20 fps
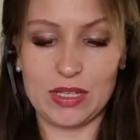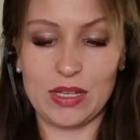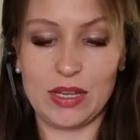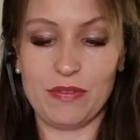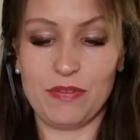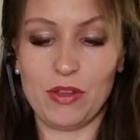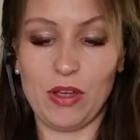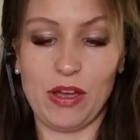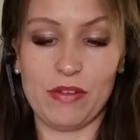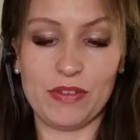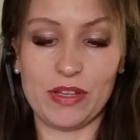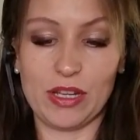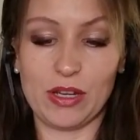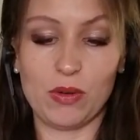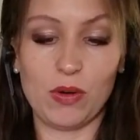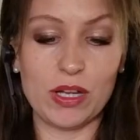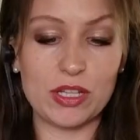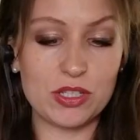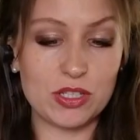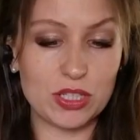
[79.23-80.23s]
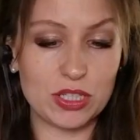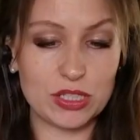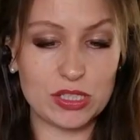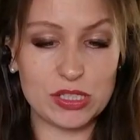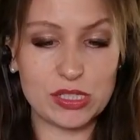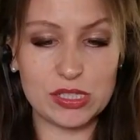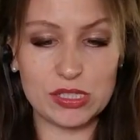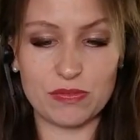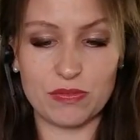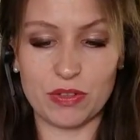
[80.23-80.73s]
If you have any
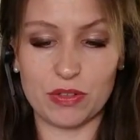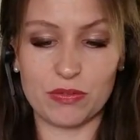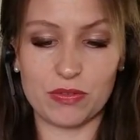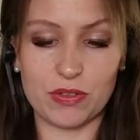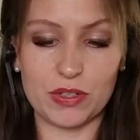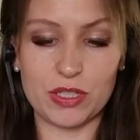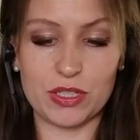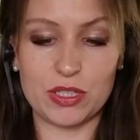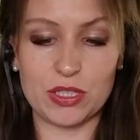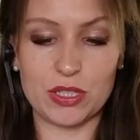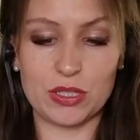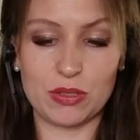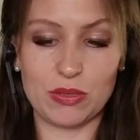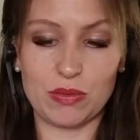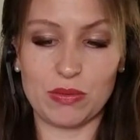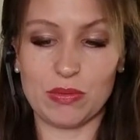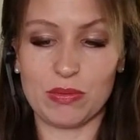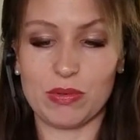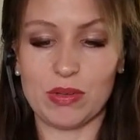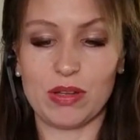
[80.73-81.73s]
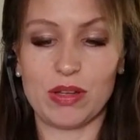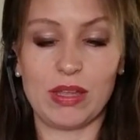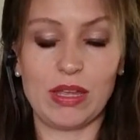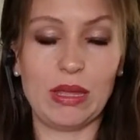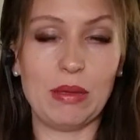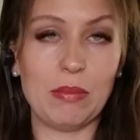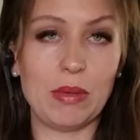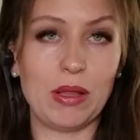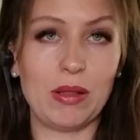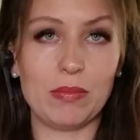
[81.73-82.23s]
questions, feel free to
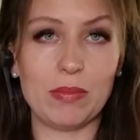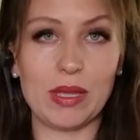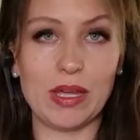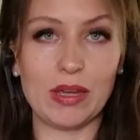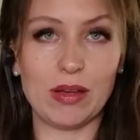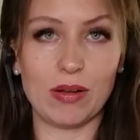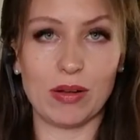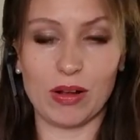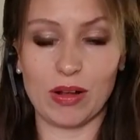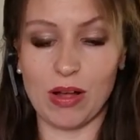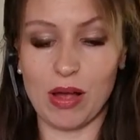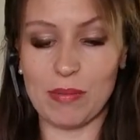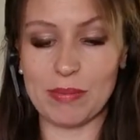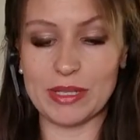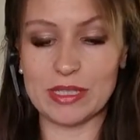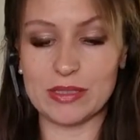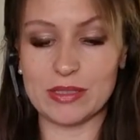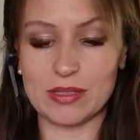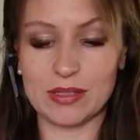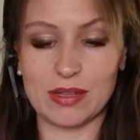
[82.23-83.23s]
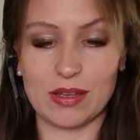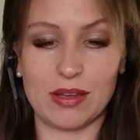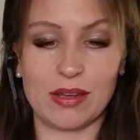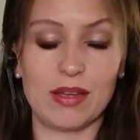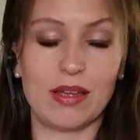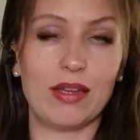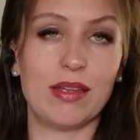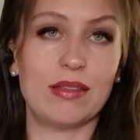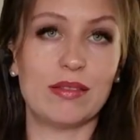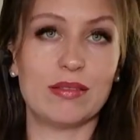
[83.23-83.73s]
email me or comment
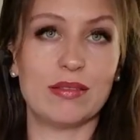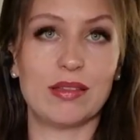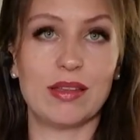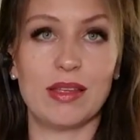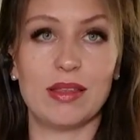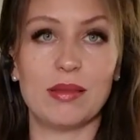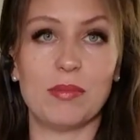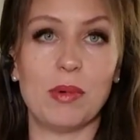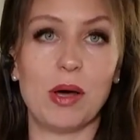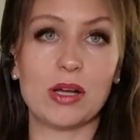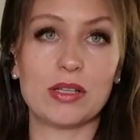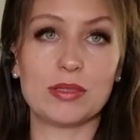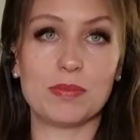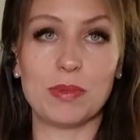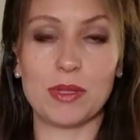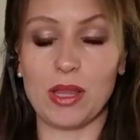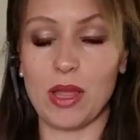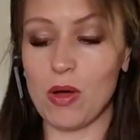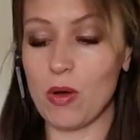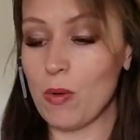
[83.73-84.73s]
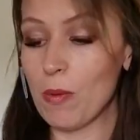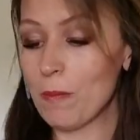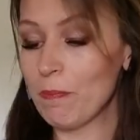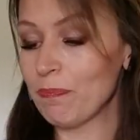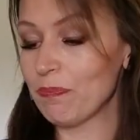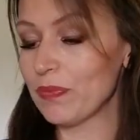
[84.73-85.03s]
in the box below.